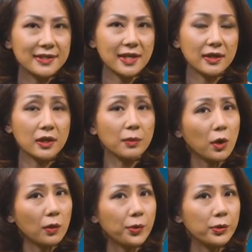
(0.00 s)
He said in a
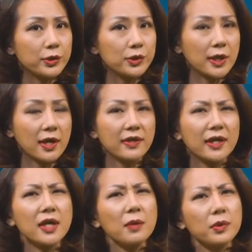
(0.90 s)
blog post today
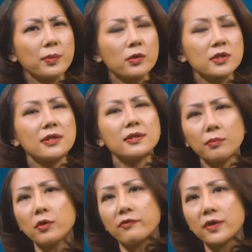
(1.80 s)
that he had proposed a
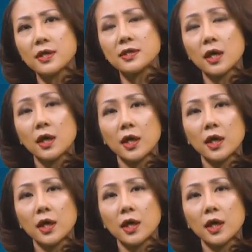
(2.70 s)
number of things,